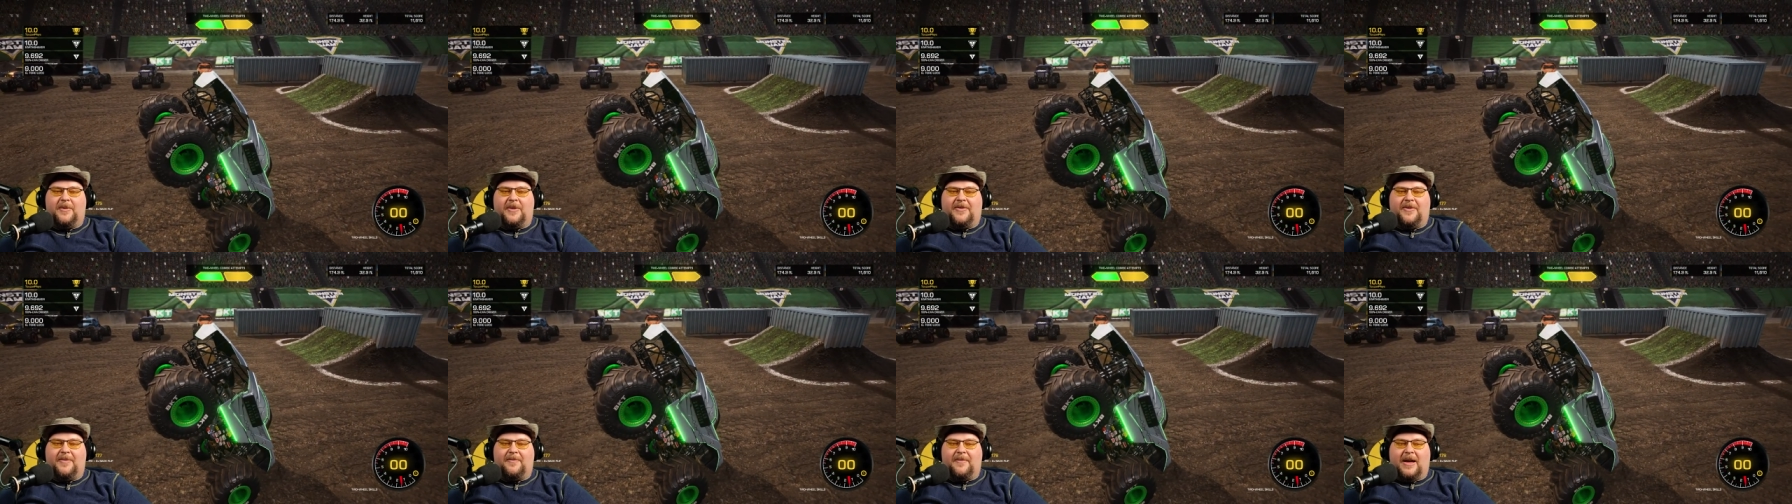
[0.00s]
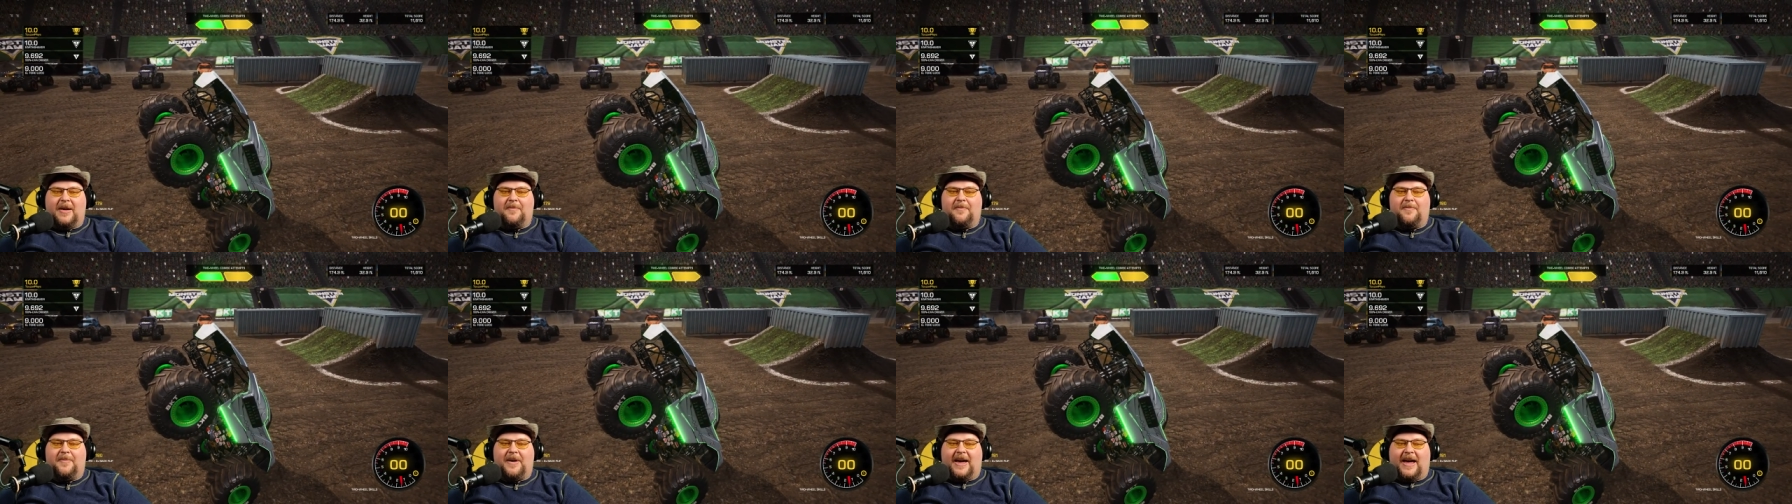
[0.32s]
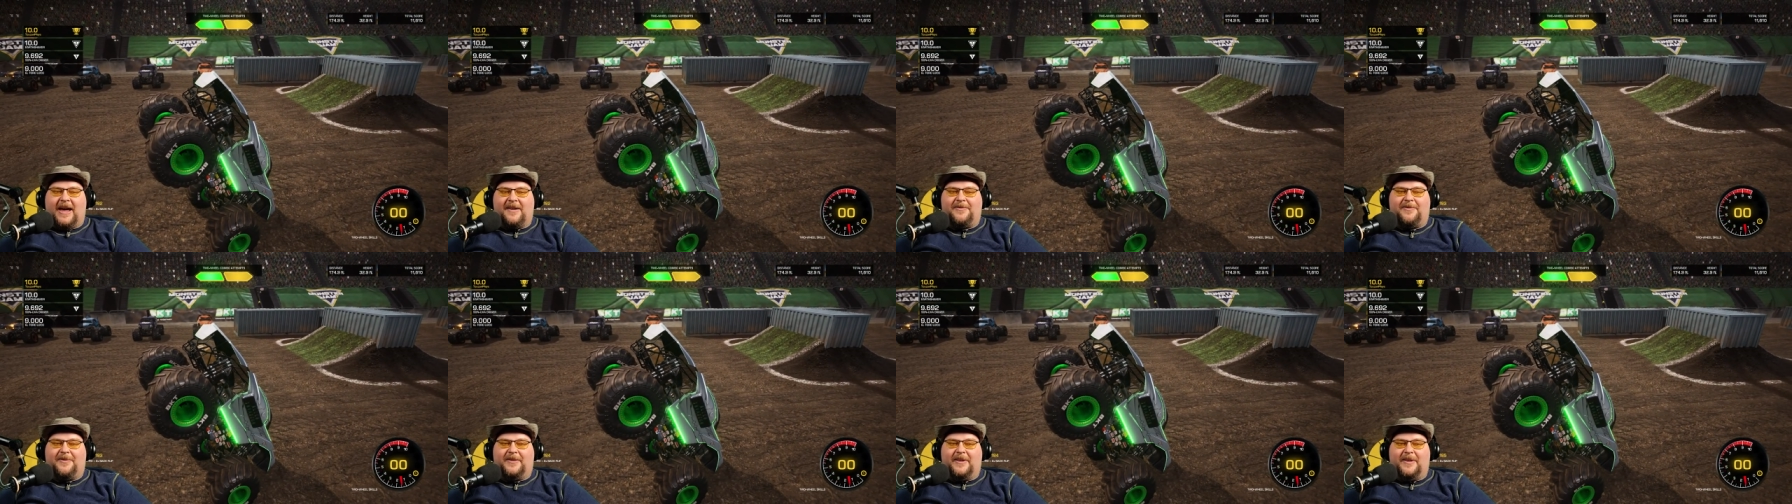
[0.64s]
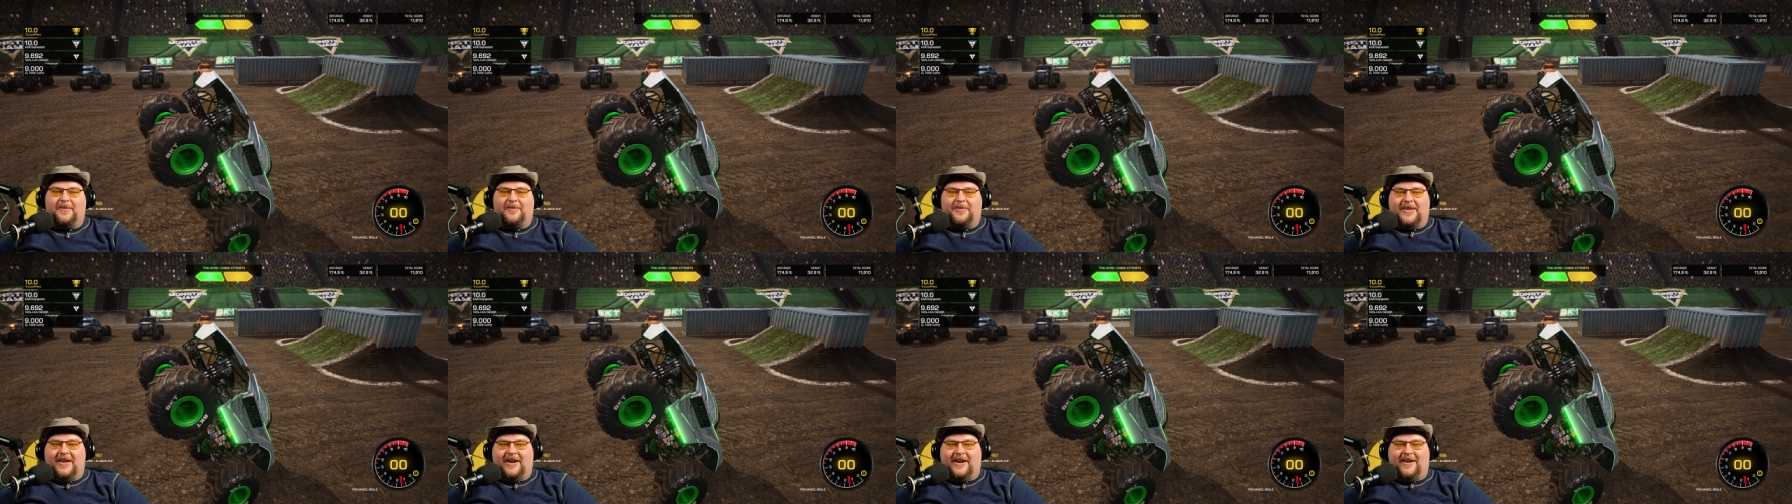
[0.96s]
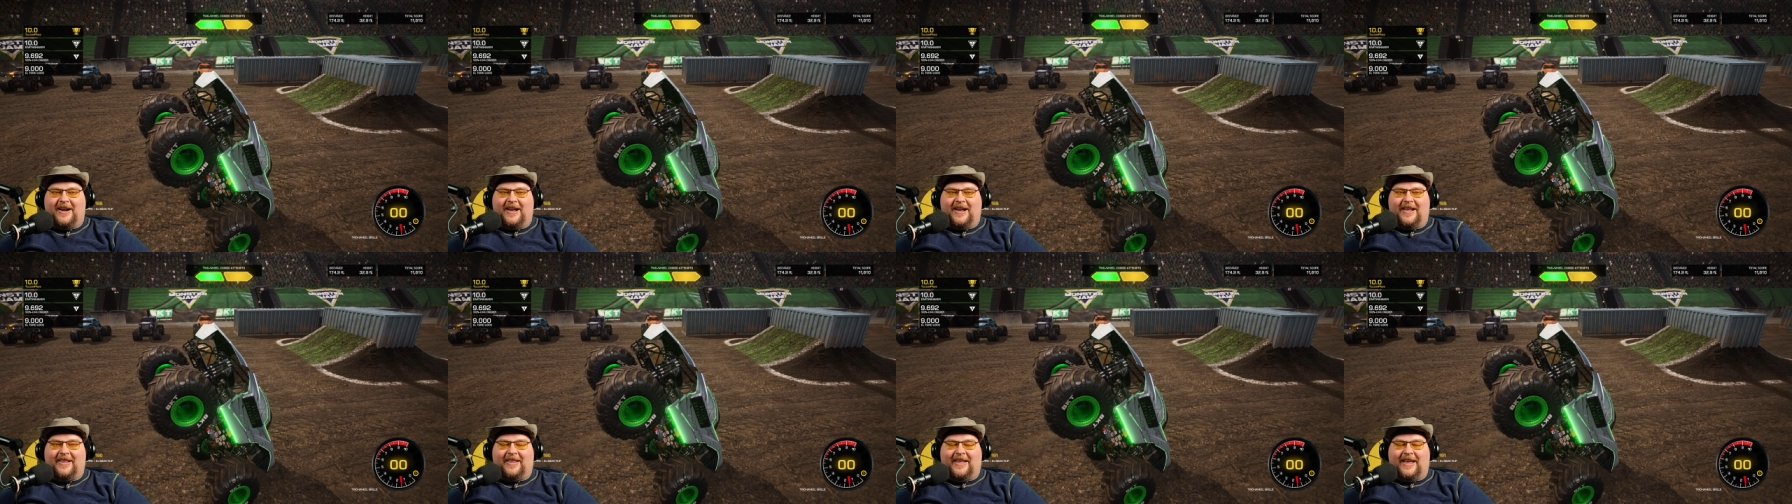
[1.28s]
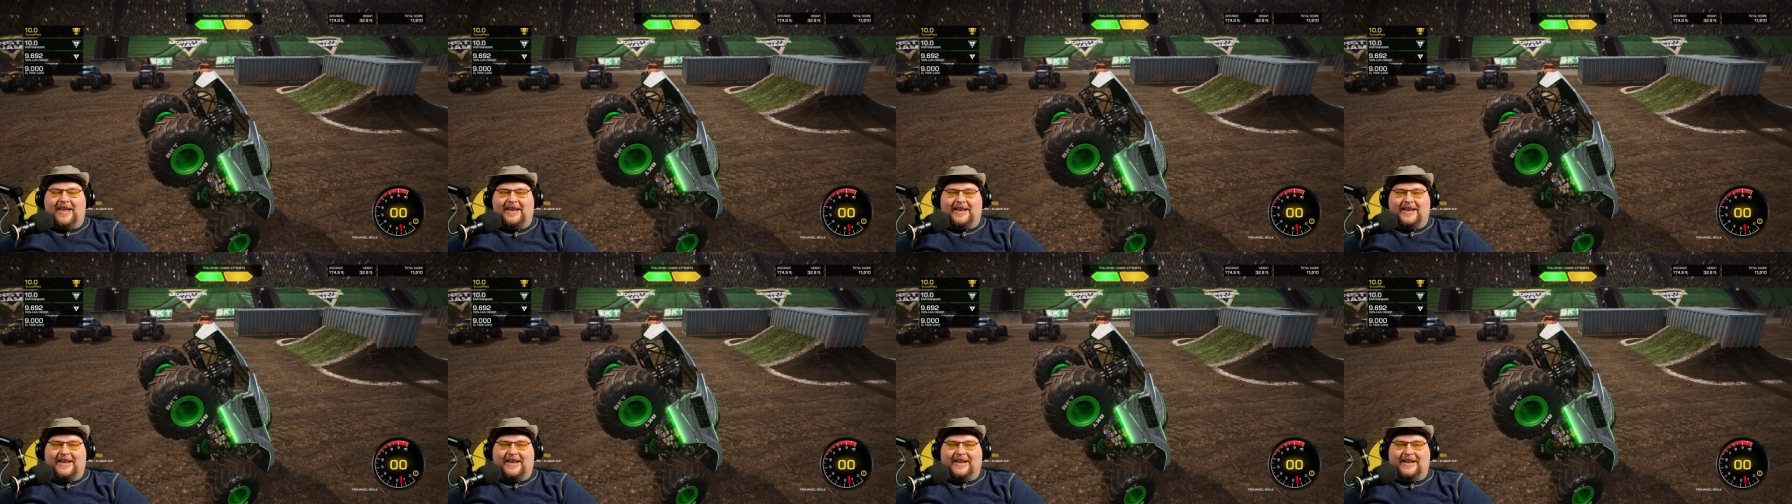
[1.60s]
with my backflip there. I
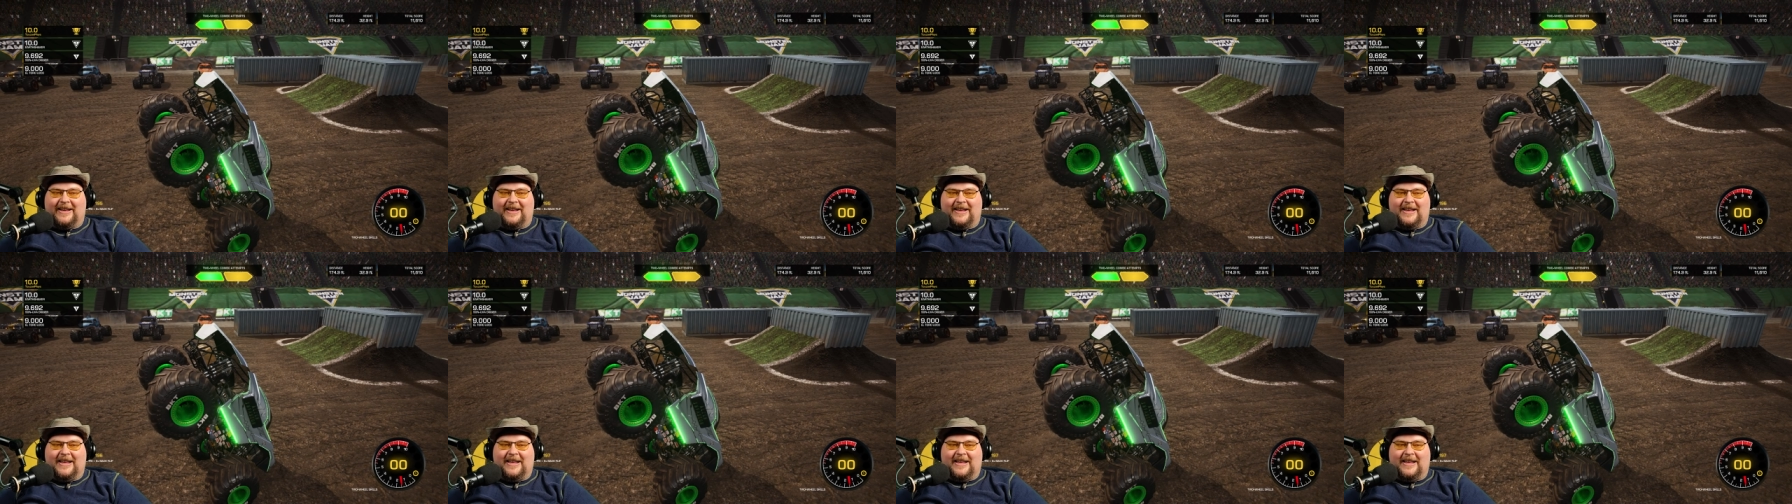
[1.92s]
like it.